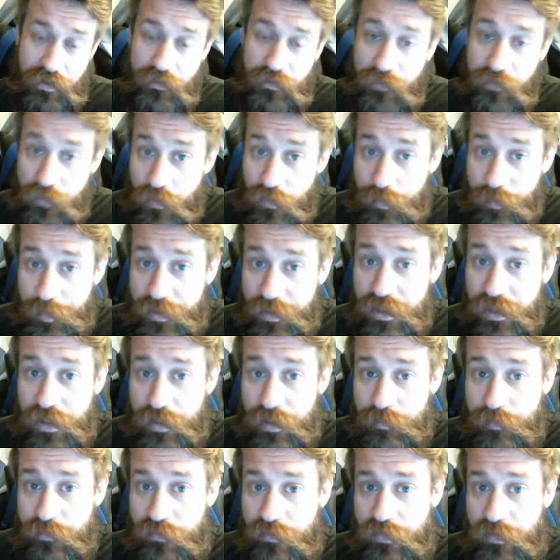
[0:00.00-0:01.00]
2
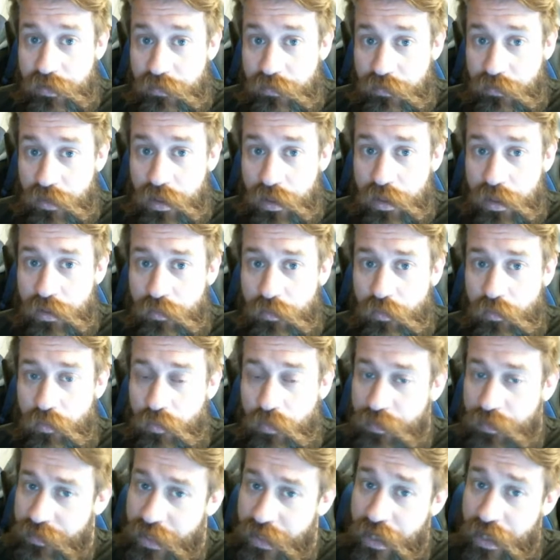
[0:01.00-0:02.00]
PMCs on
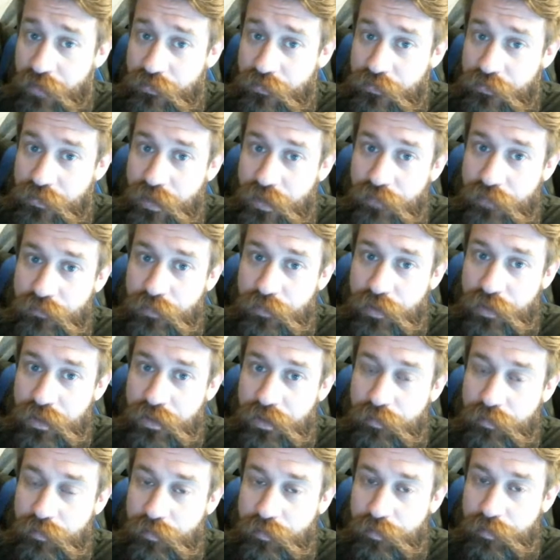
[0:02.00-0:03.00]
without
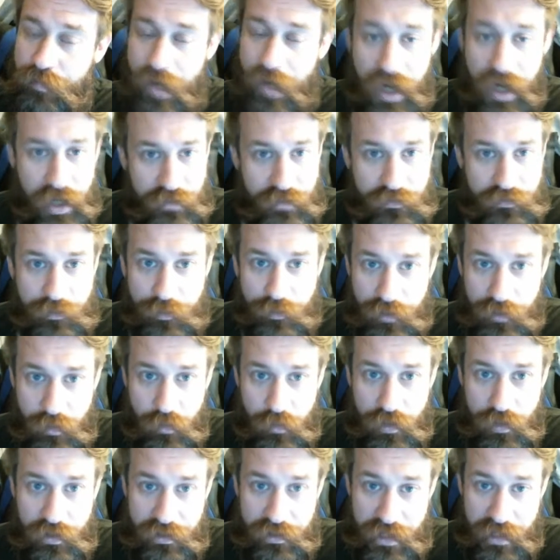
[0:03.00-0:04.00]
suffering possibly
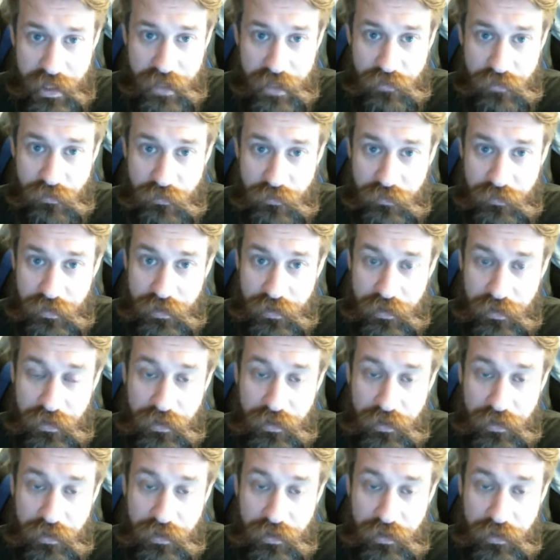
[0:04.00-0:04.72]
1 casualty.